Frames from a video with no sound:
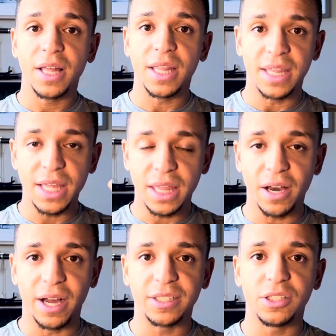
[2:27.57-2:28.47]
the
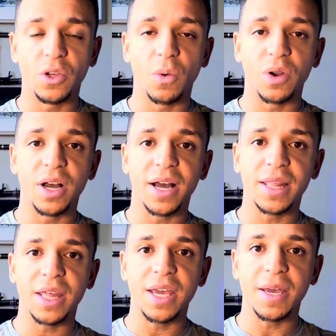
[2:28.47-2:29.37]
thoughts. You are
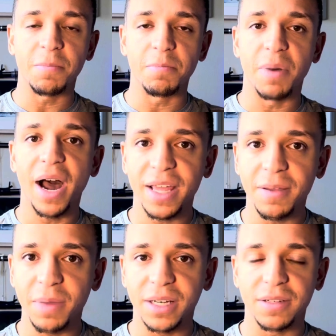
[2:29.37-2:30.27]
not the
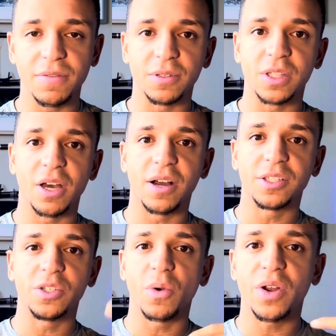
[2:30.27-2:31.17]
embodiment of those
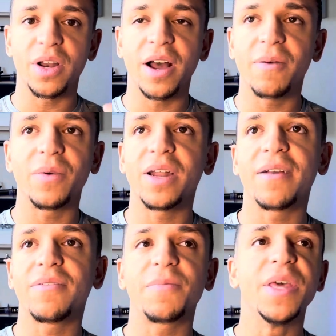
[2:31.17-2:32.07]
thoughts. You are not
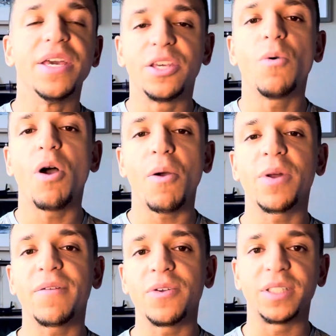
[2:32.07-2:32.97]
whatever. You are
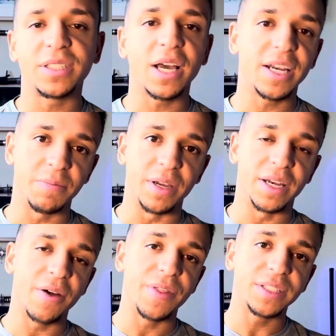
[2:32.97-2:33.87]
whatever you decide to be.
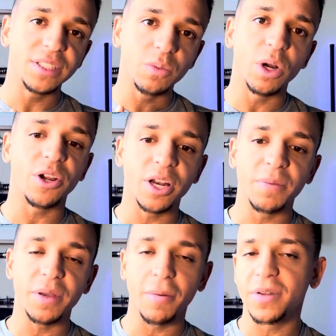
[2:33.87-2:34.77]
Now, this is what you're going to
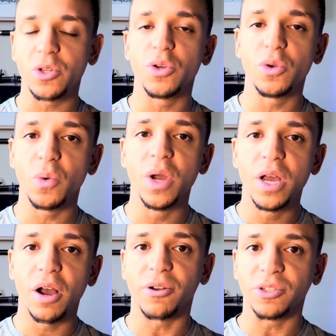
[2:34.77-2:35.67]
be able to
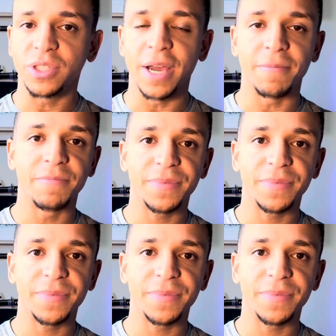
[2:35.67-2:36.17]
understand.